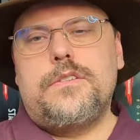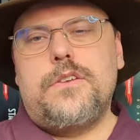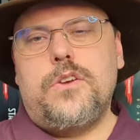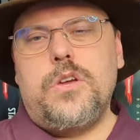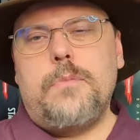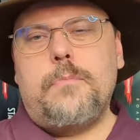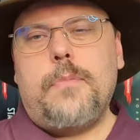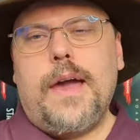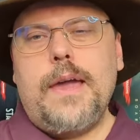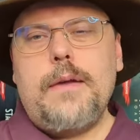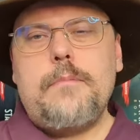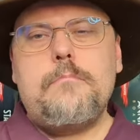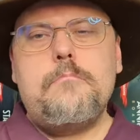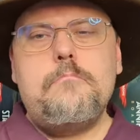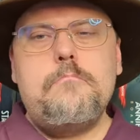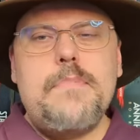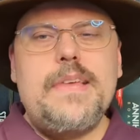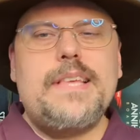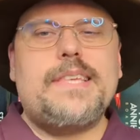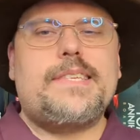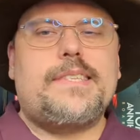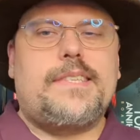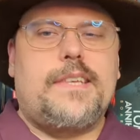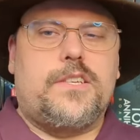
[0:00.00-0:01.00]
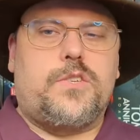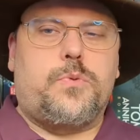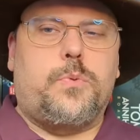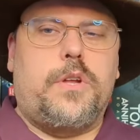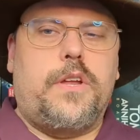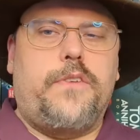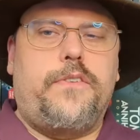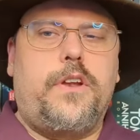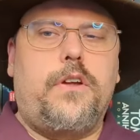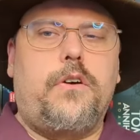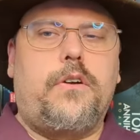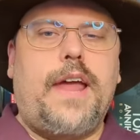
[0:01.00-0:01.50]
So you might miss
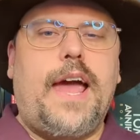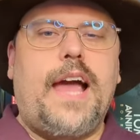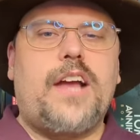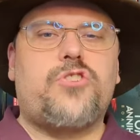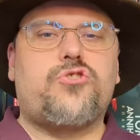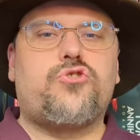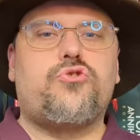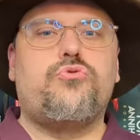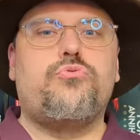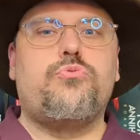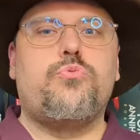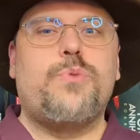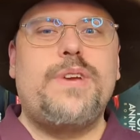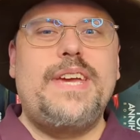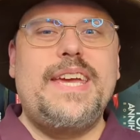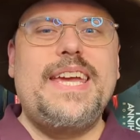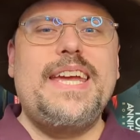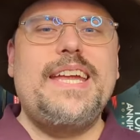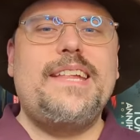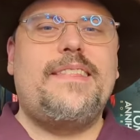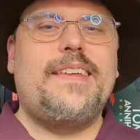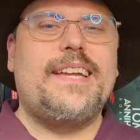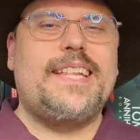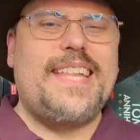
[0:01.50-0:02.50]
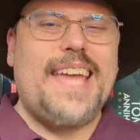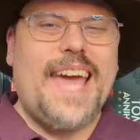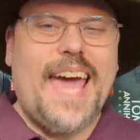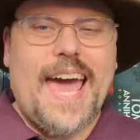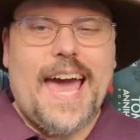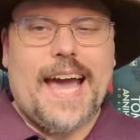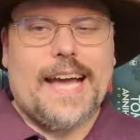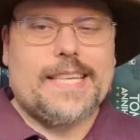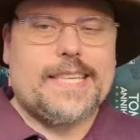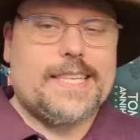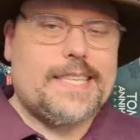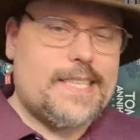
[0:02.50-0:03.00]
this one if you don't actually read the
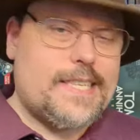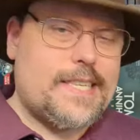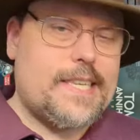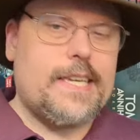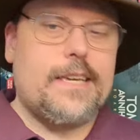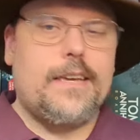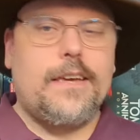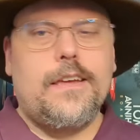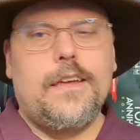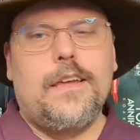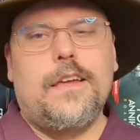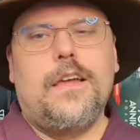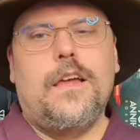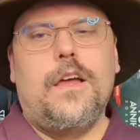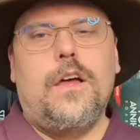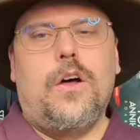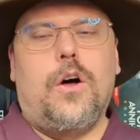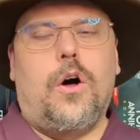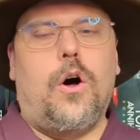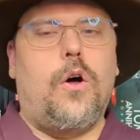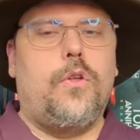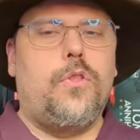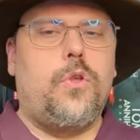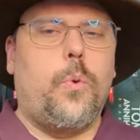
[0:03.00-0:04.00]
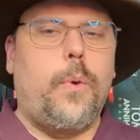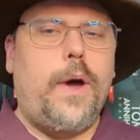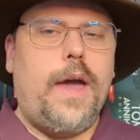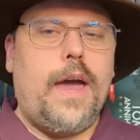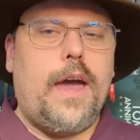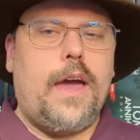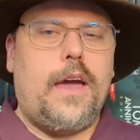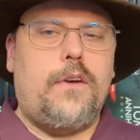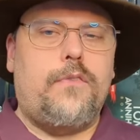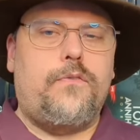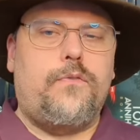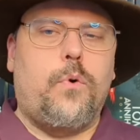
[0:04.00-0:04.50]
text all the
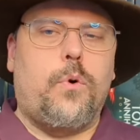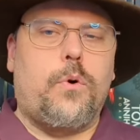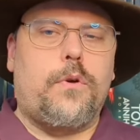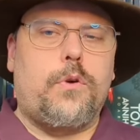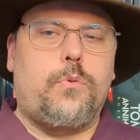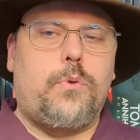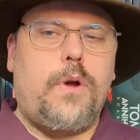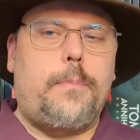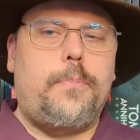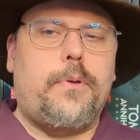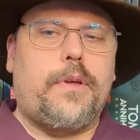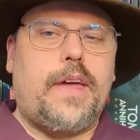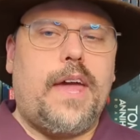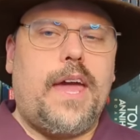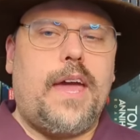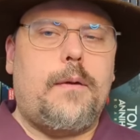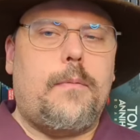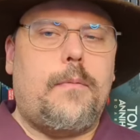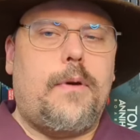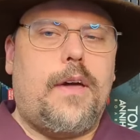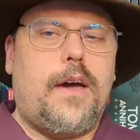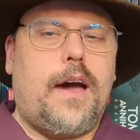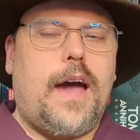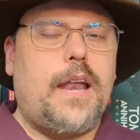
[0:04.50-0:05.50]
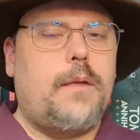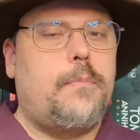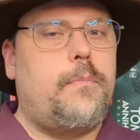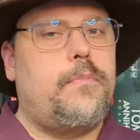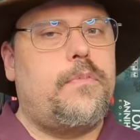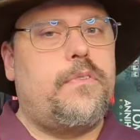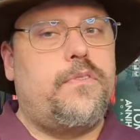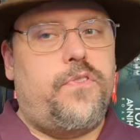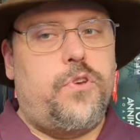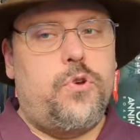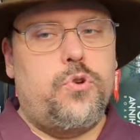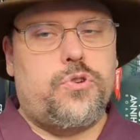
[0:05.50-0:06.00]
way for the replicate
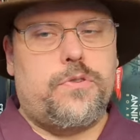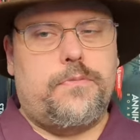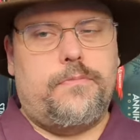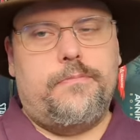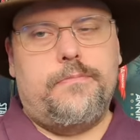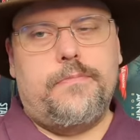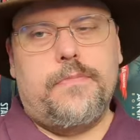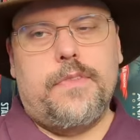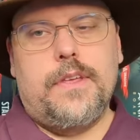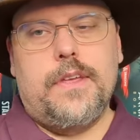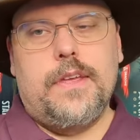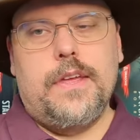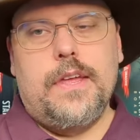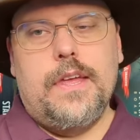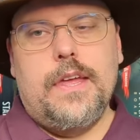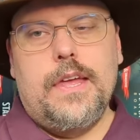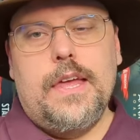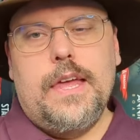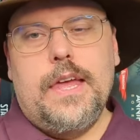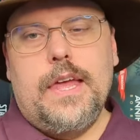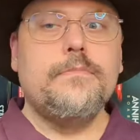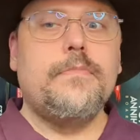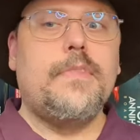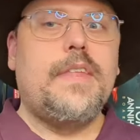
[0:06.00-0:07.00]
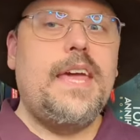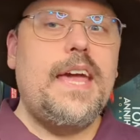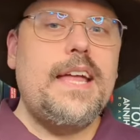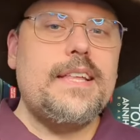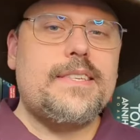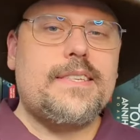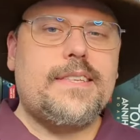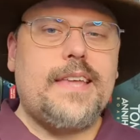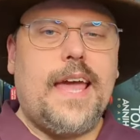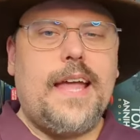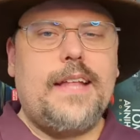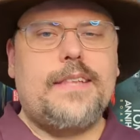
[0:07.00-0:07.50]
item infusion.
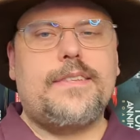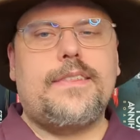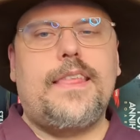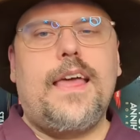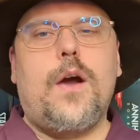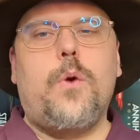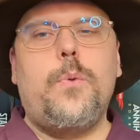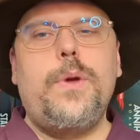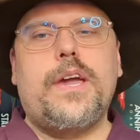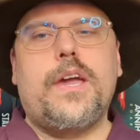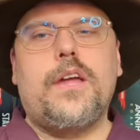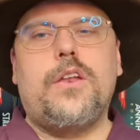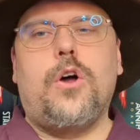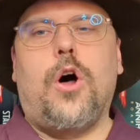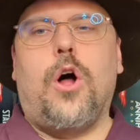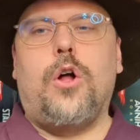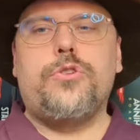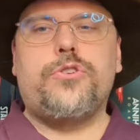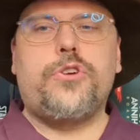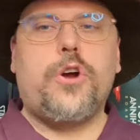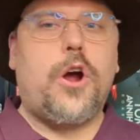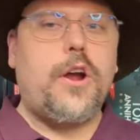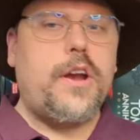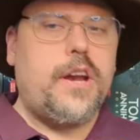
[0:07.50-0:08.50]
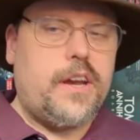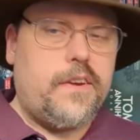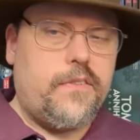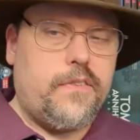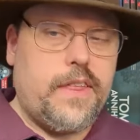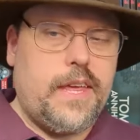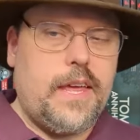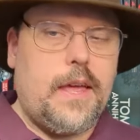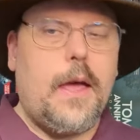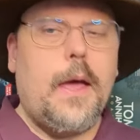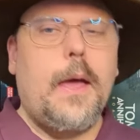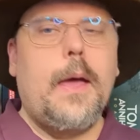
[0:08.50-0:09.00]
It states that we can
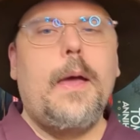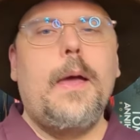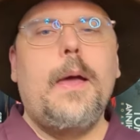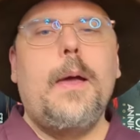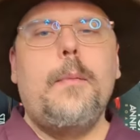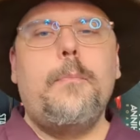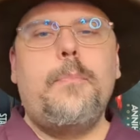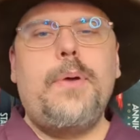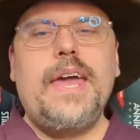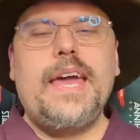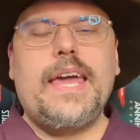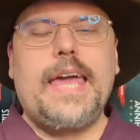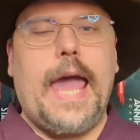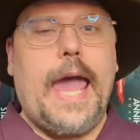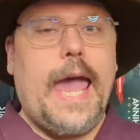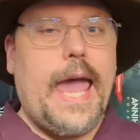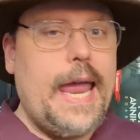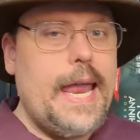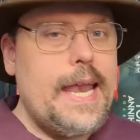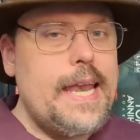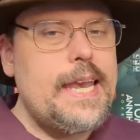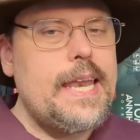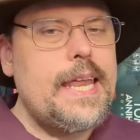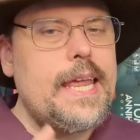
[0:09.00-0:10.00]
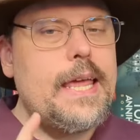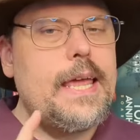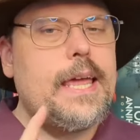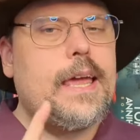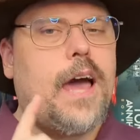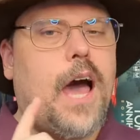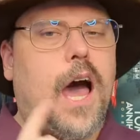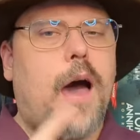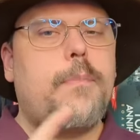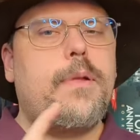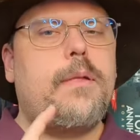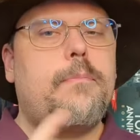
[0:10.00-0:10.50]
alternatively pick
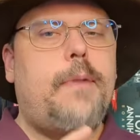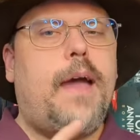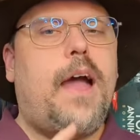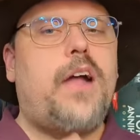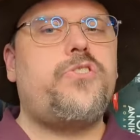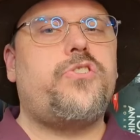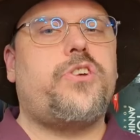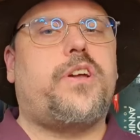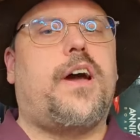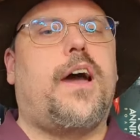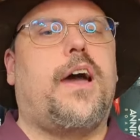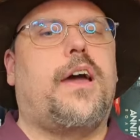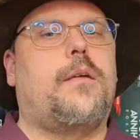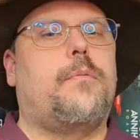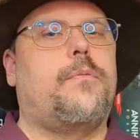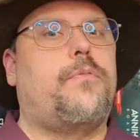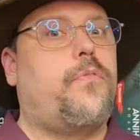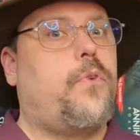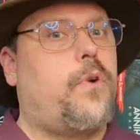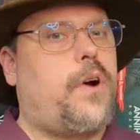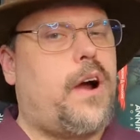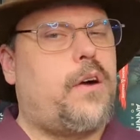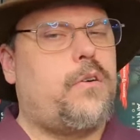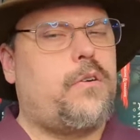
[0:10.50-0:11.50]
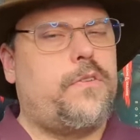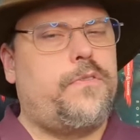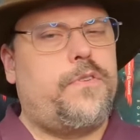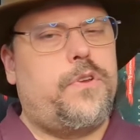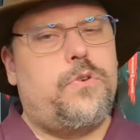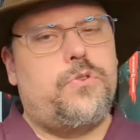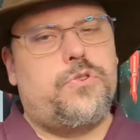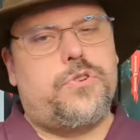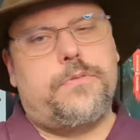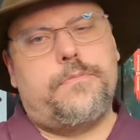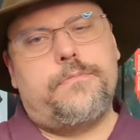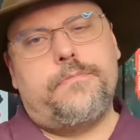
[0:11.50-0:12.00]
any common magic item for
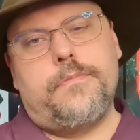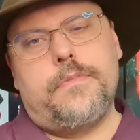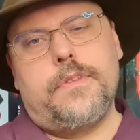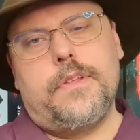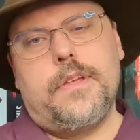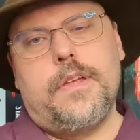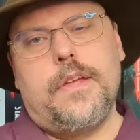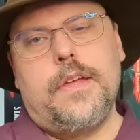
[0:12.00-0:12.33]
our infusion.